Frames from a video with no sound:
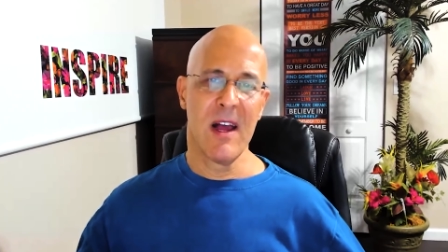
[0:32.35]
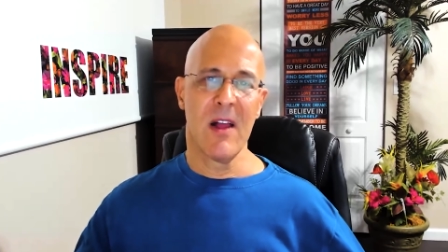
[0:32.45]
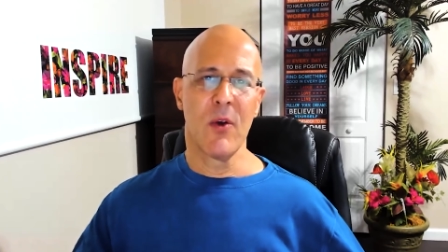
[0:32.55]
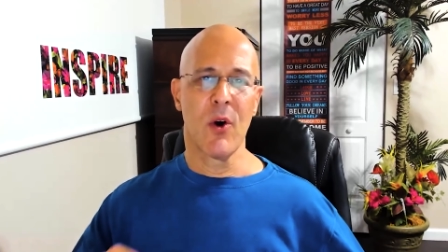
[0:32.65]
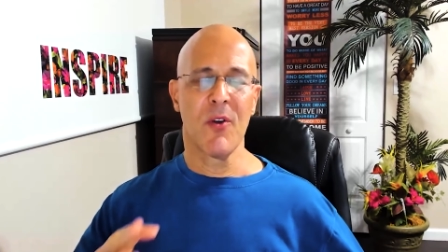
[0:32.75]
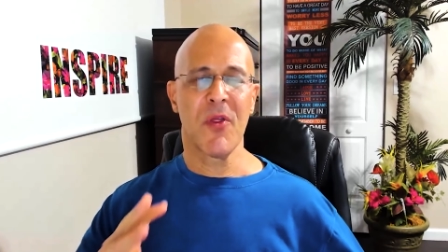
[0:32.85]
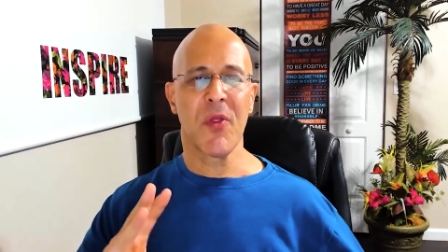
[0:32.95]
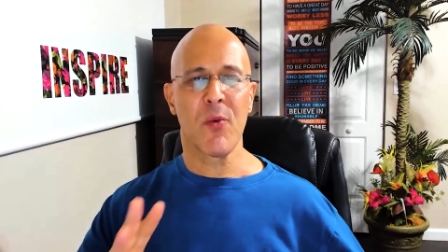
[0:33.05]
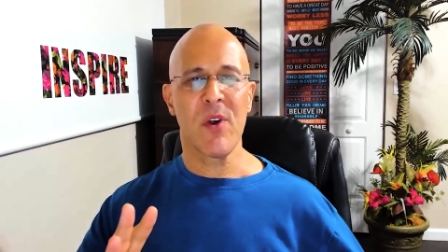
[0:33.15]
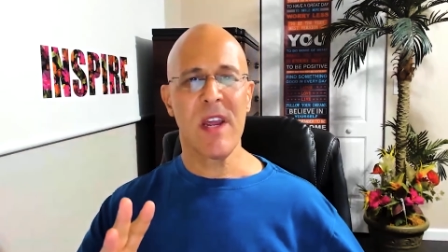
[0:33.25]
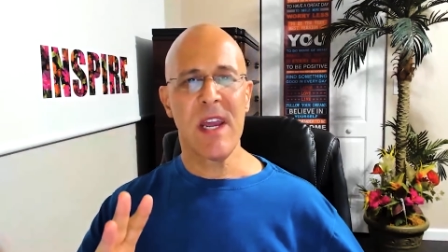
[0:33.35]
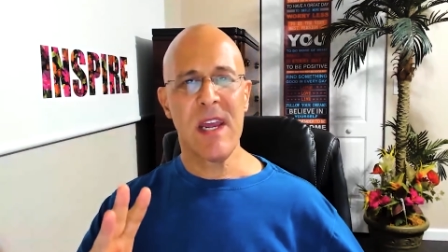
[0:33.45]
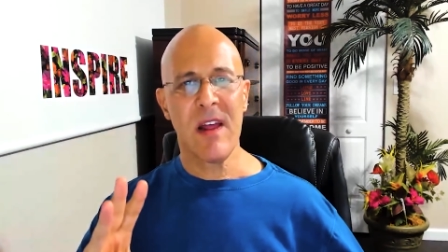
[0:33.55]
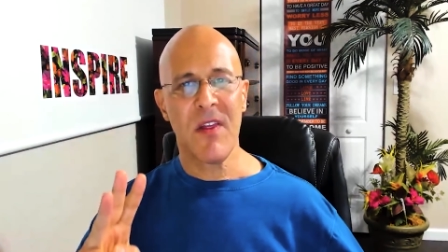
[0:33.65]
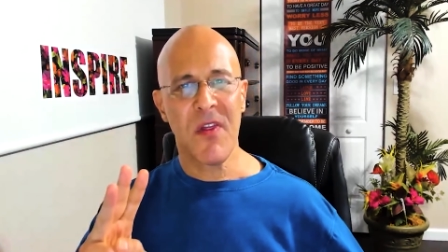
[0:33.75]
There are three
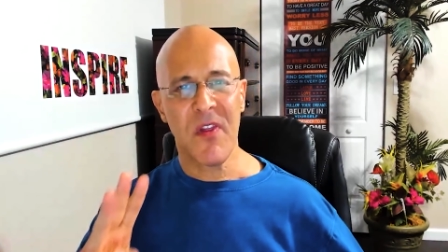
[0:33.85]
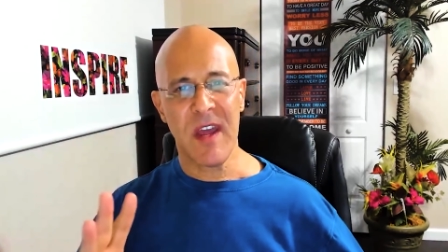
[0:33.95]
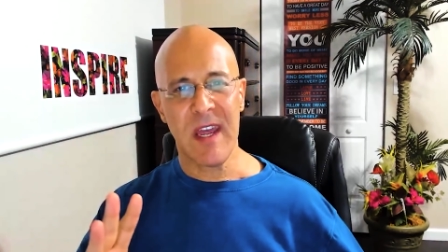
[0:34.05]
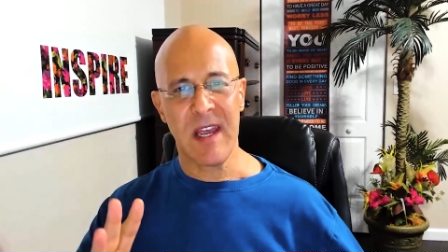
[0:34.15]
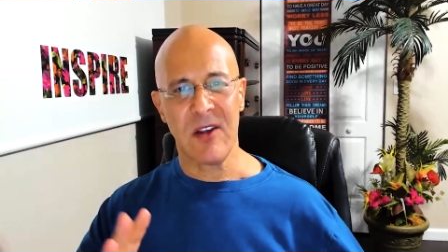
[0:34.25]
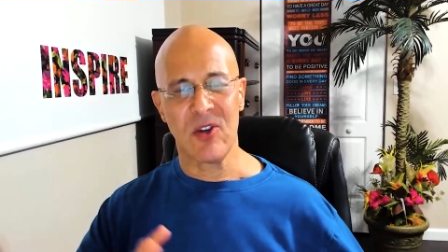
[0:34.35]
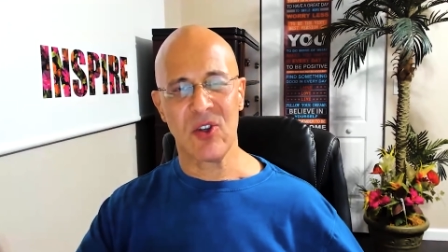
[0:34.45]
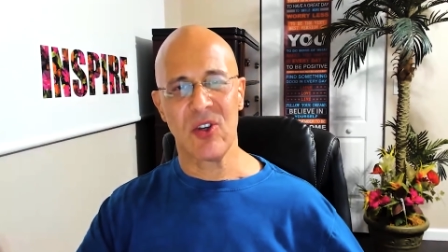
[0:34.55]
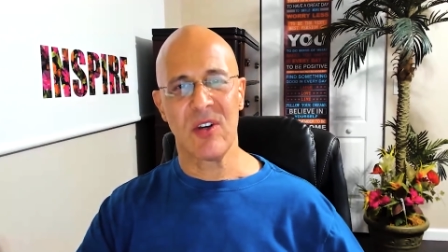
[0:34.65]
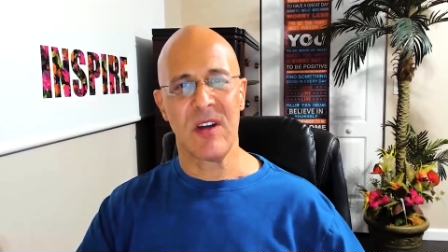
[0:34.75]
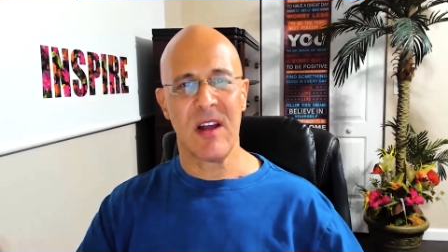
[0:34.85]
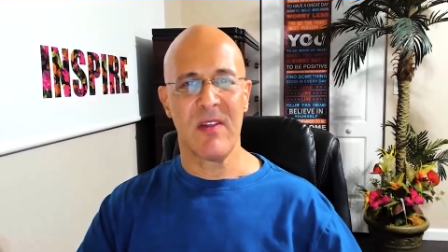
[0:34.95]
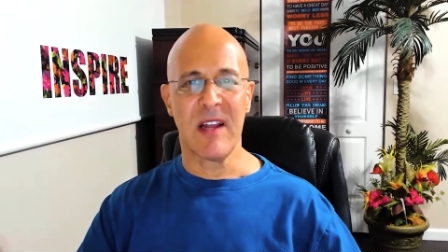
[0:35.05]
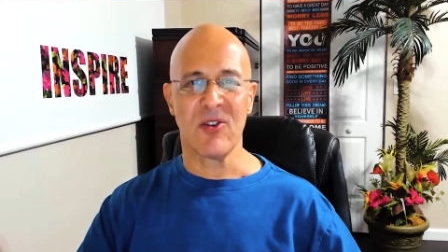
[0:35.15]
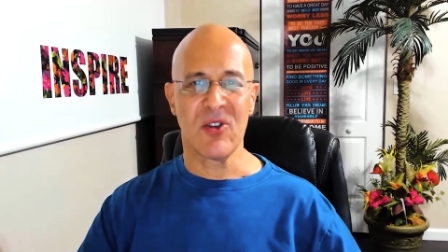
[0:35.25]
things
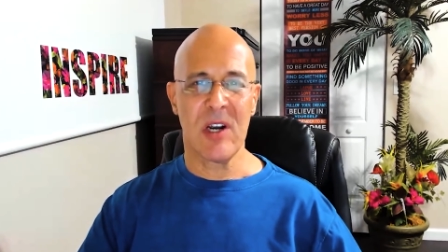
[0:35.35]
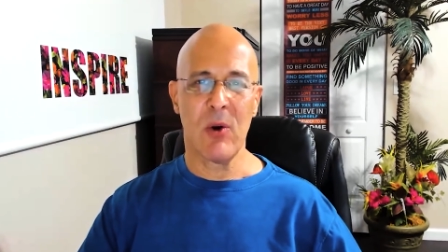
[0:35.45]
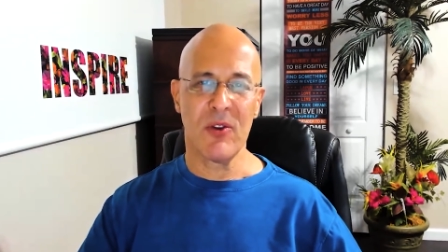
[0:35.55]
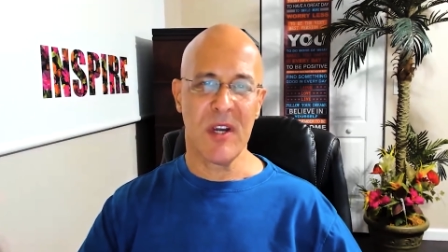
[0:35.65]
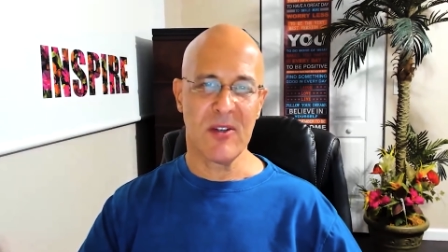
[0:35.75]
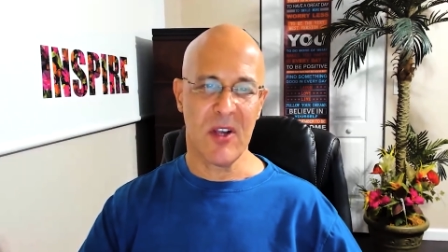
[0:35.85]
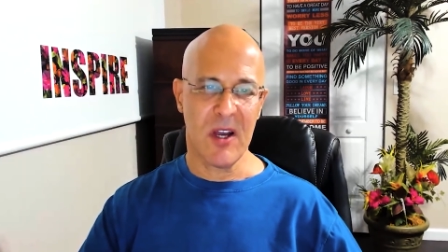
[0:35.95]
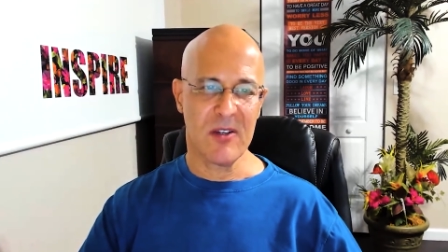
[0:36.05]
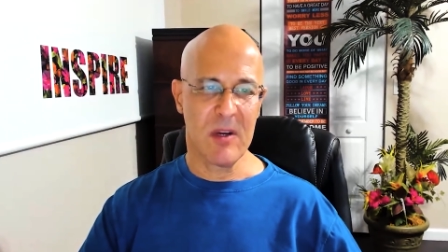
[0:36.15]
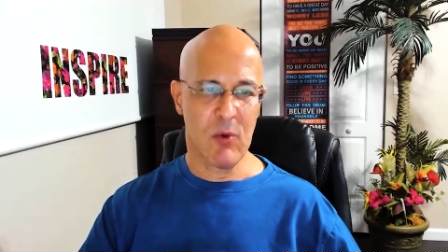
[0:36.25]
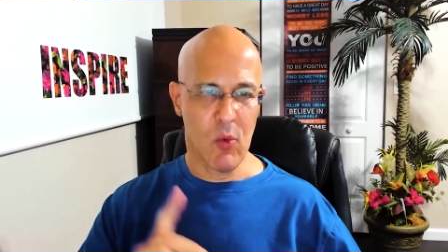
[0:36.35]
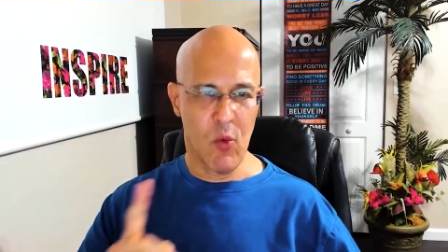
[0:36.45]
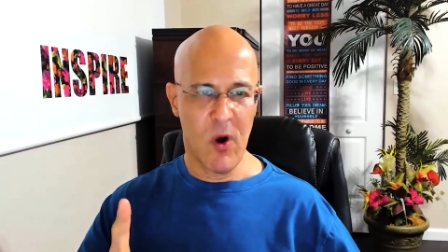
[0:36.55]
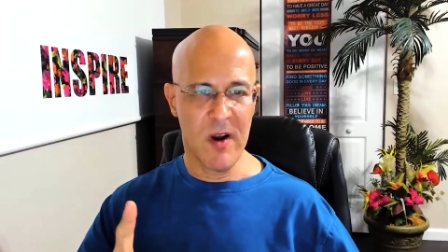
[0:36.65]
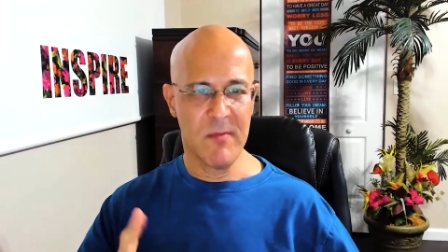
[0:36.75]
that cereal does to us. Number
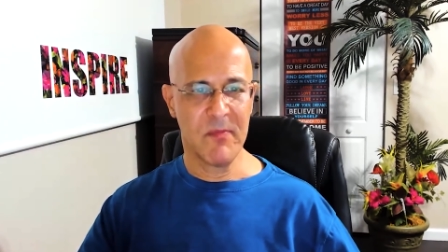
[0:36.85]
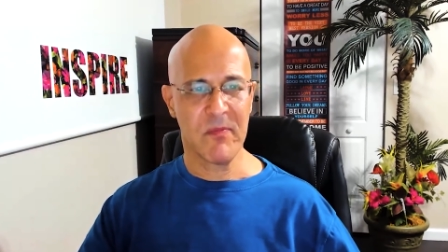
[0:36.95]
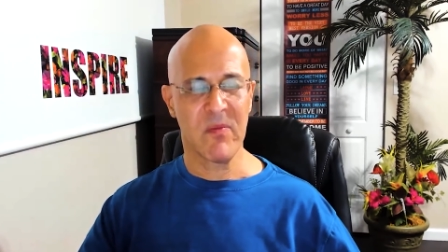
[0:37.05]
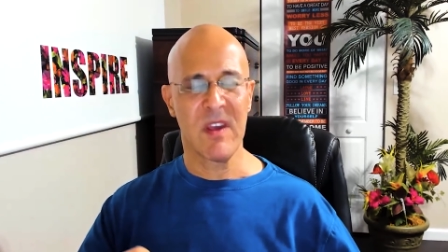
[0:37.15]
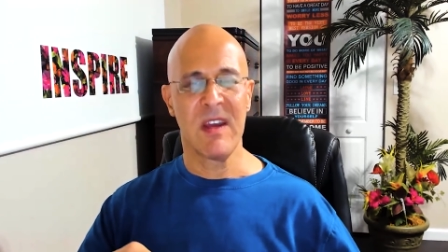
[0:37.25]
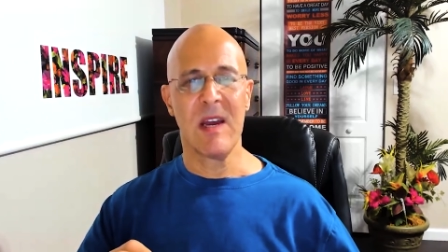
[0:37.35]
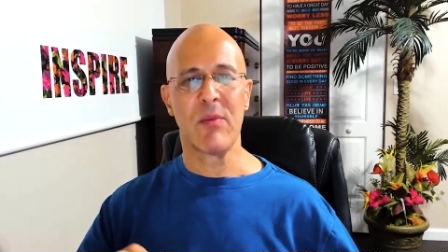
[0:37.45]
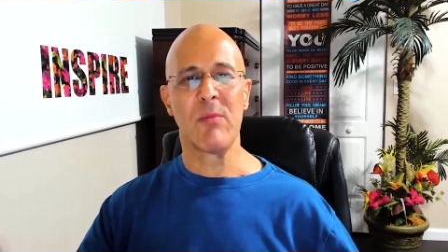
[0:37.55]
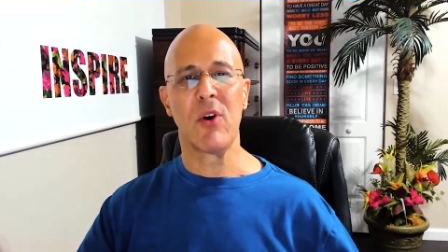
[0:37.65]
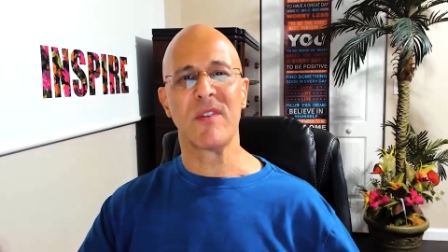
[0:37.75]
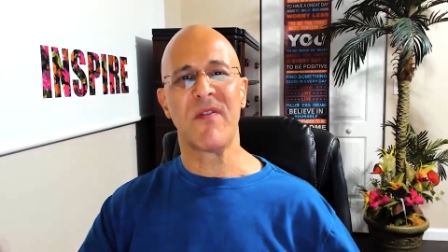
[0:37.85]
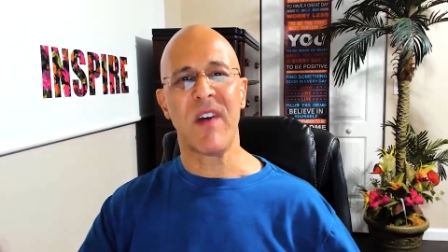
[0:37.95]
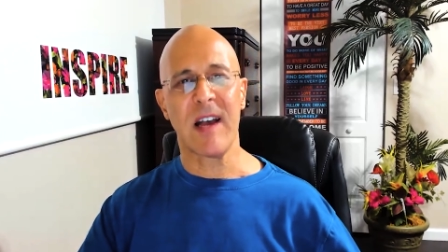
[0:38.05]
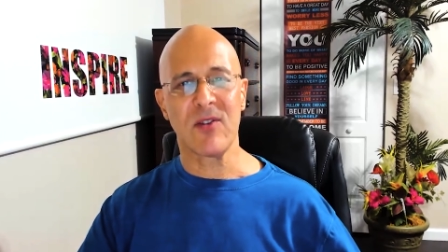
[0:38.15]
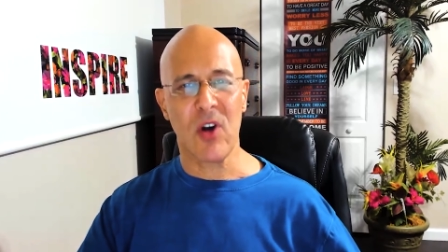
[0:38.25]
one, it promotes
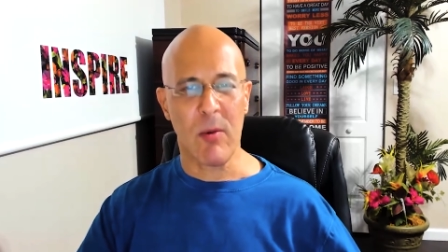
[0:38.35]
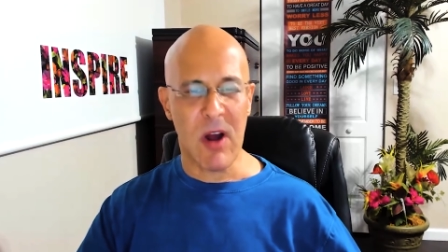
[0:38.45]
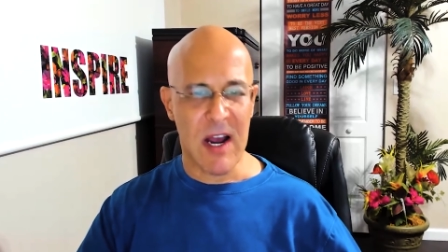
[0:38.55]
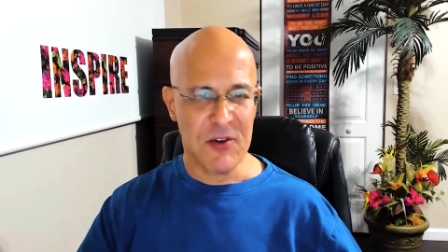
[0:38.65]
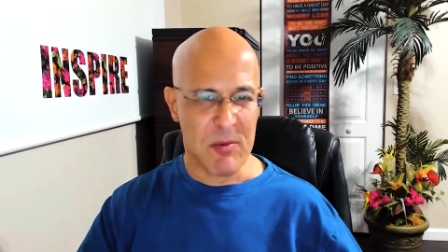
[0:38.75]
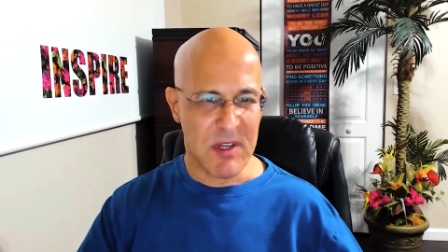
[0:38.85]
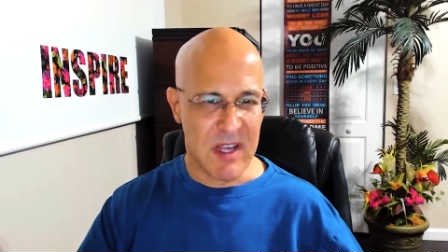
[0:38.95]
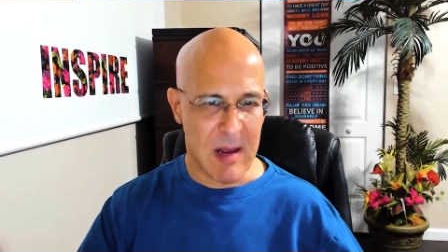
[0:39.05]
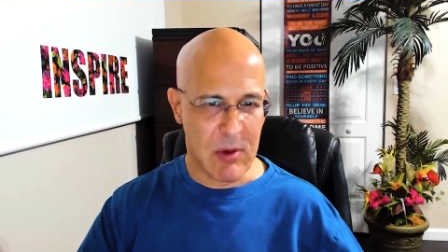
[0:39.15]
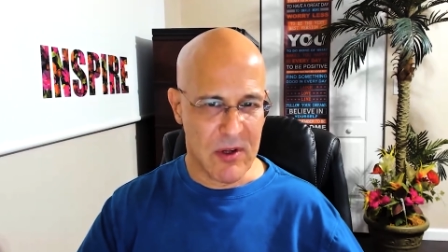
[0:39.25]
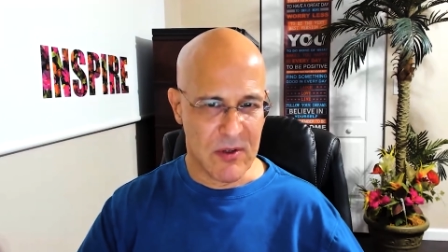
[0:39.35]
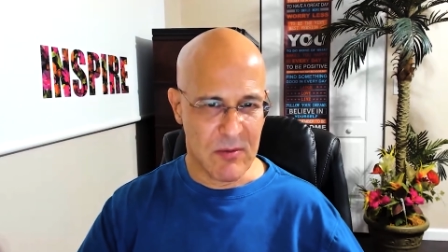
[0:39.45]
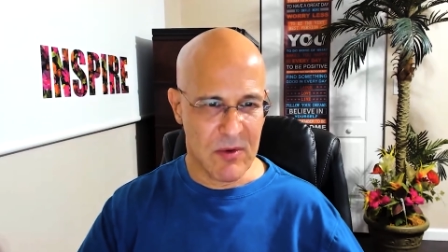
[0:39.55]
fast carbohydrate metabolism.